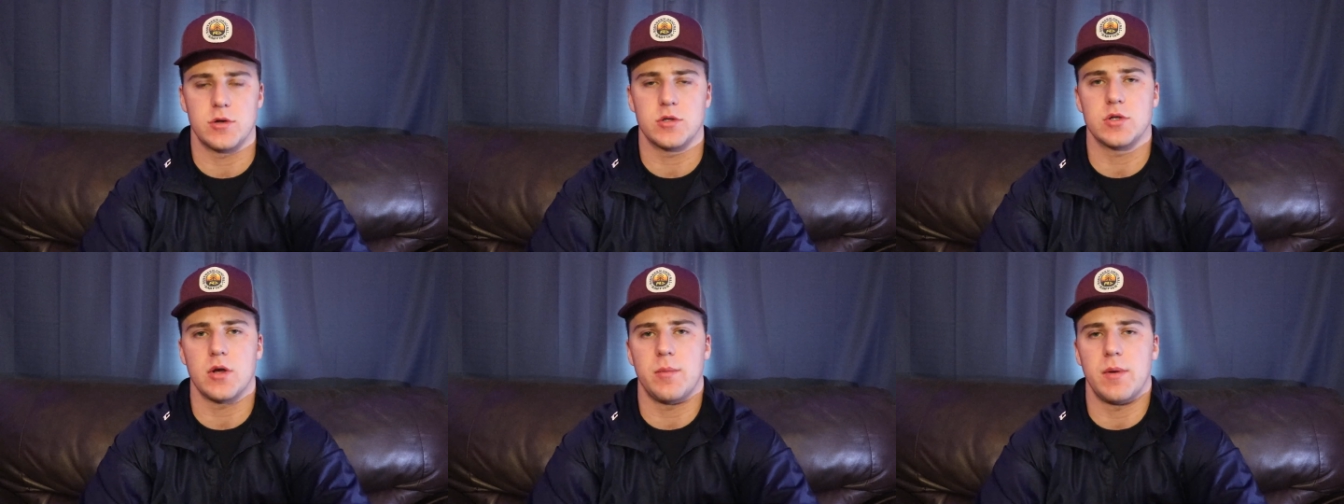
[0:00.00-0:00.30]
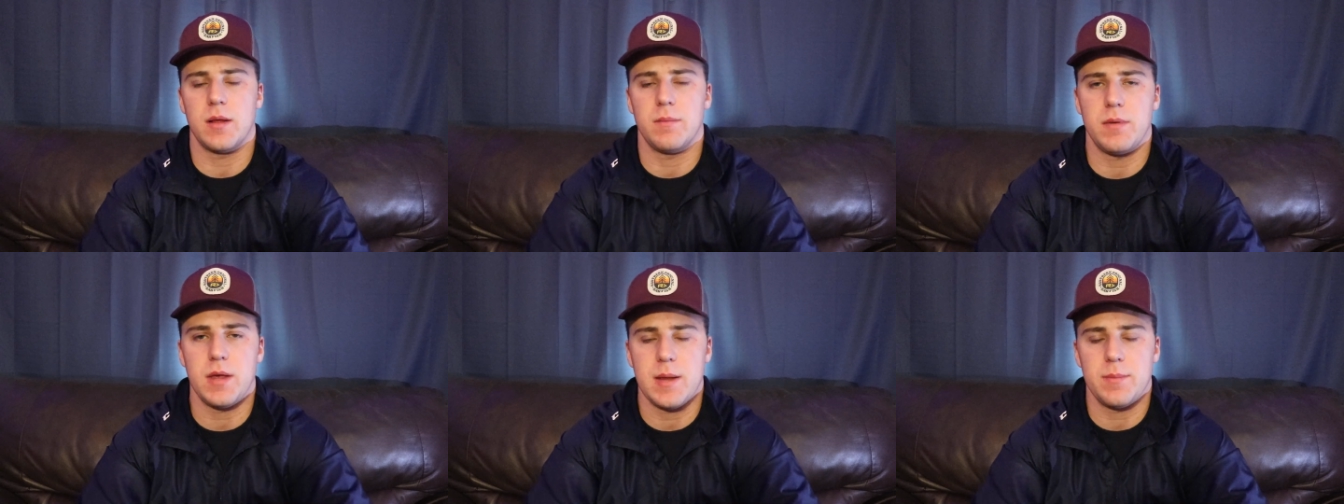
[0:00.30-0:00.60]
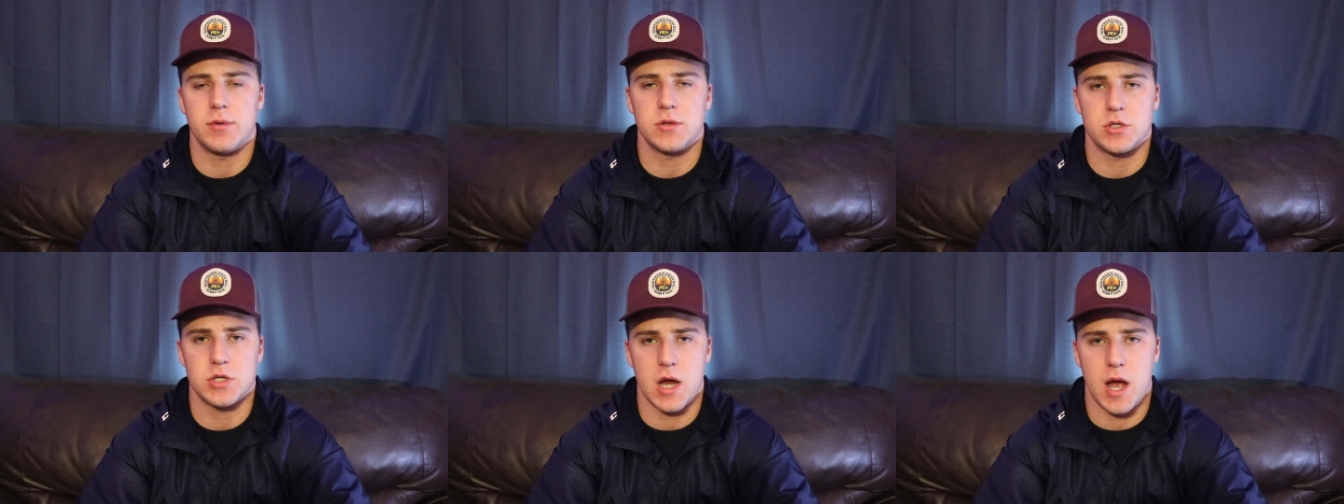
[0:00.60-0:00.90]
There's so many
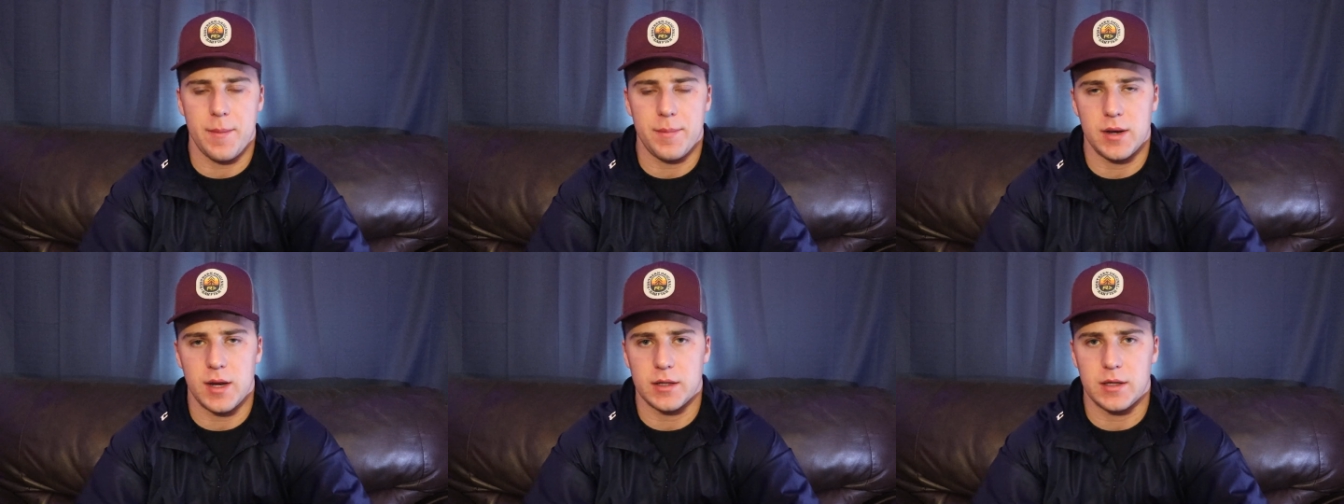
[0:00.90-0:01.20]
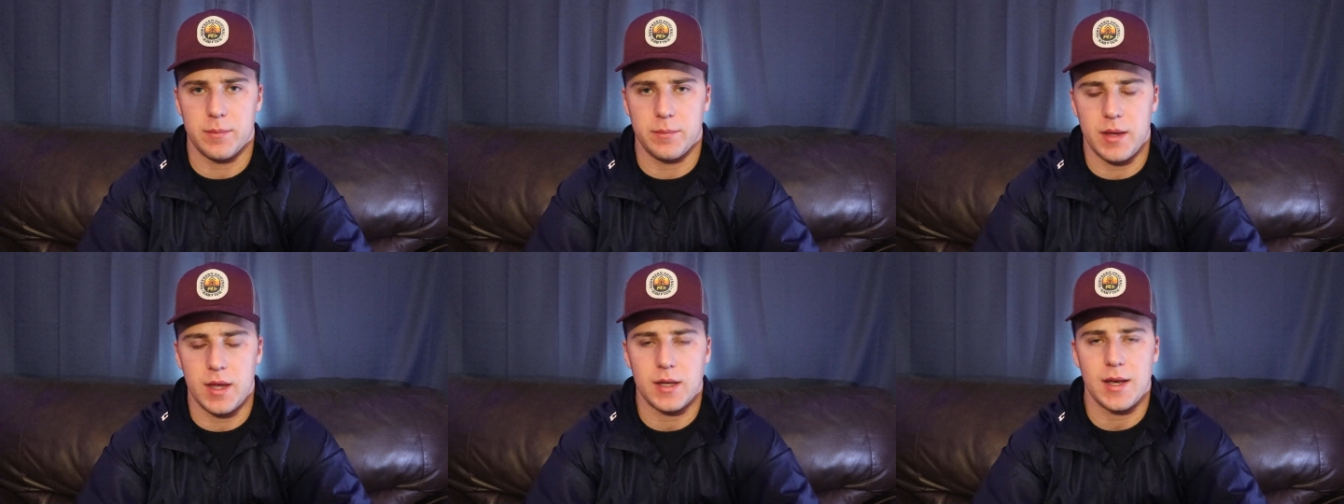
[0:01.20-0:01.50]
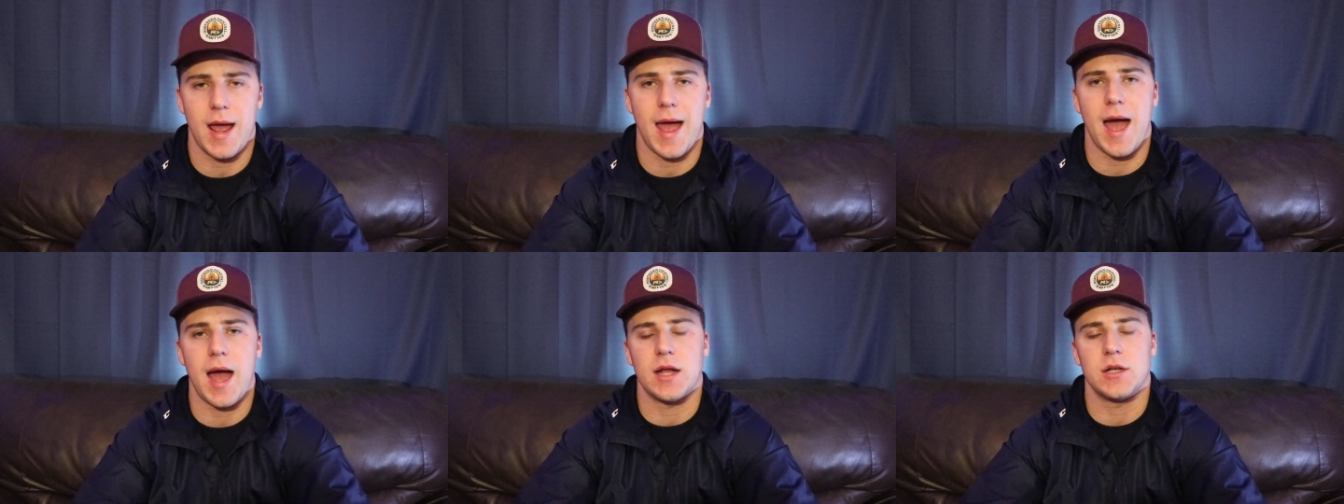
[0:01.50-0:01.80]
people chomping at the
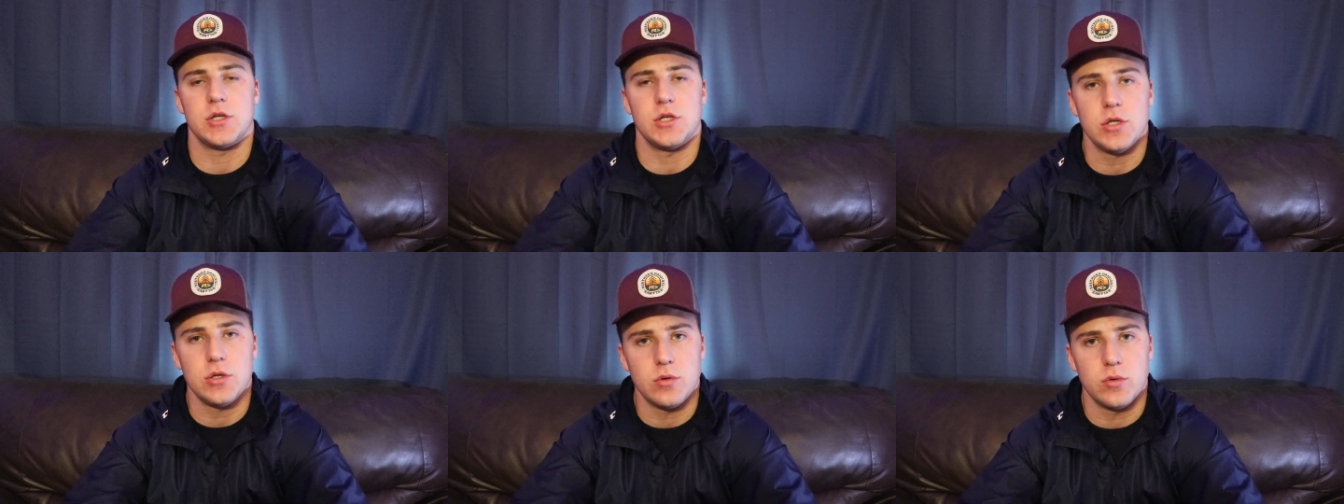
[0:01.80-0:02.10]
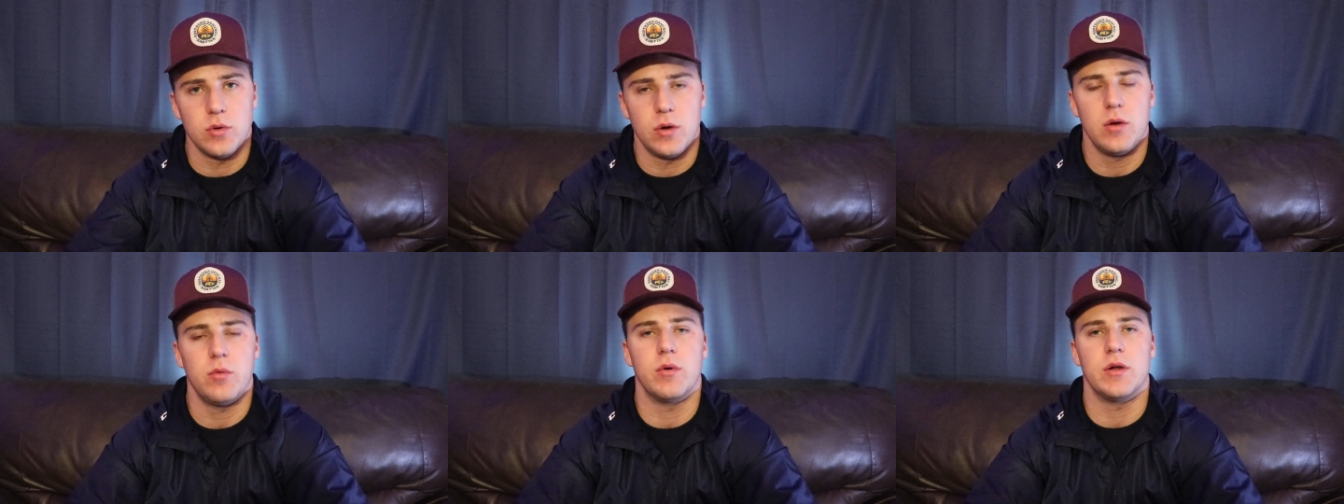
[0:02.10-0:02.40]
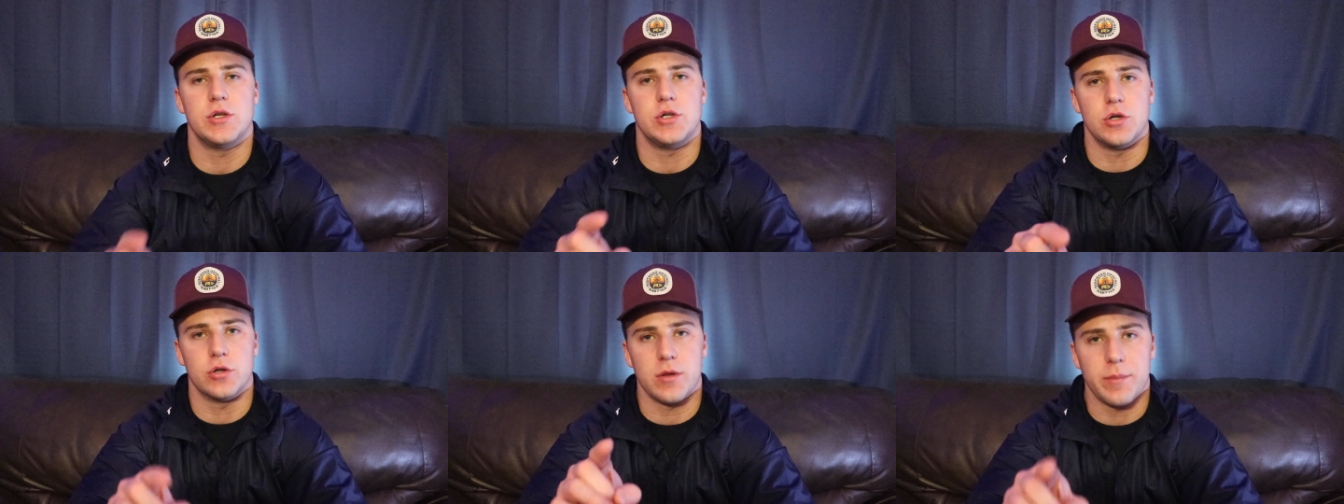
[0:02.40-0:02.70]
bit at you,
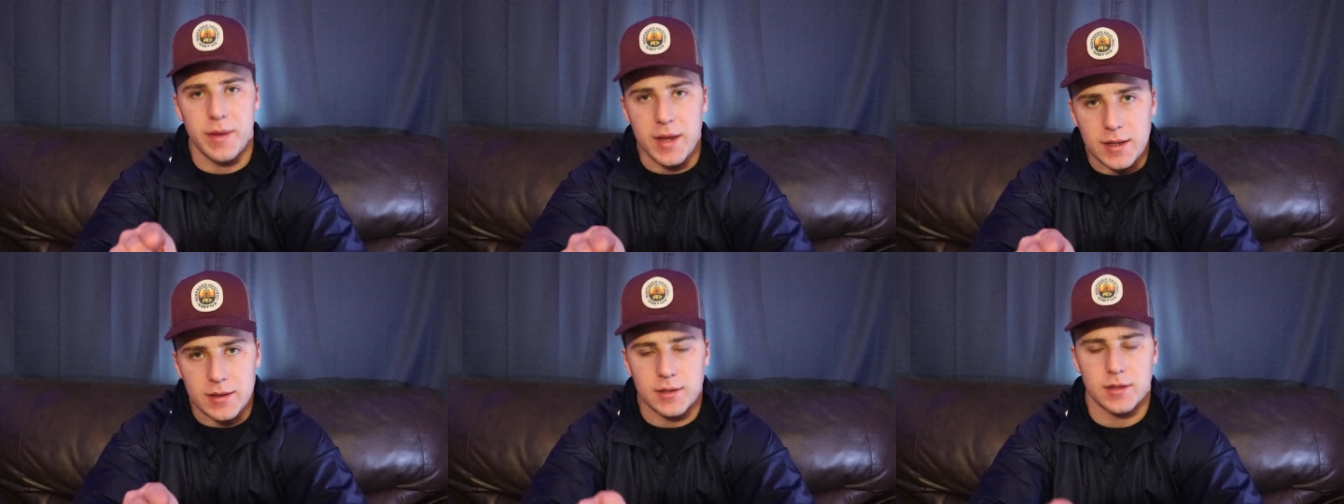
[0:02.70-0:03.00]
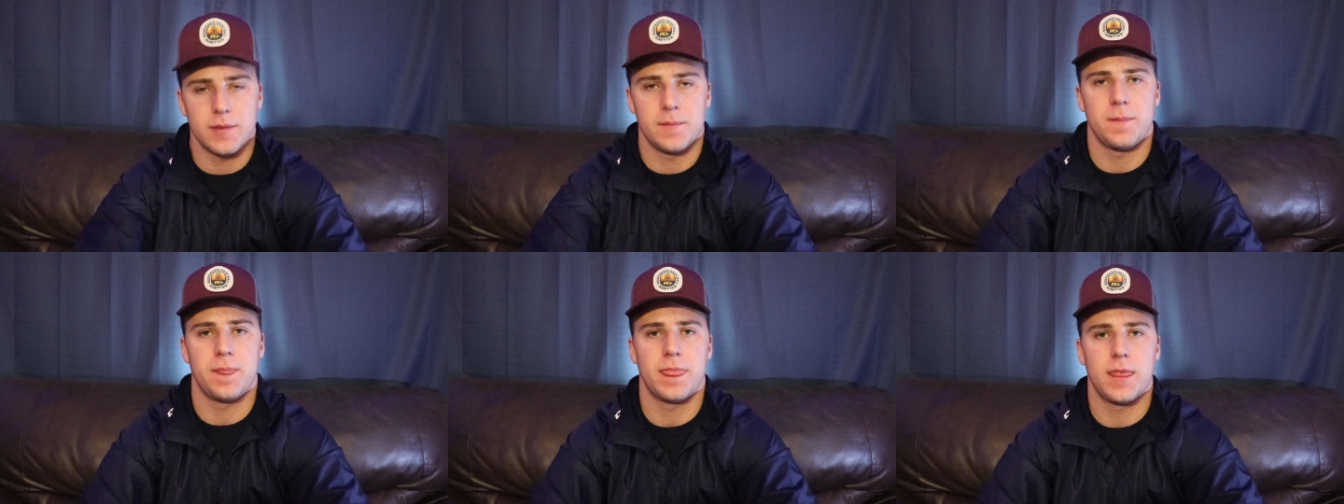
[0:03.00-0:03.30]
which you're the bit.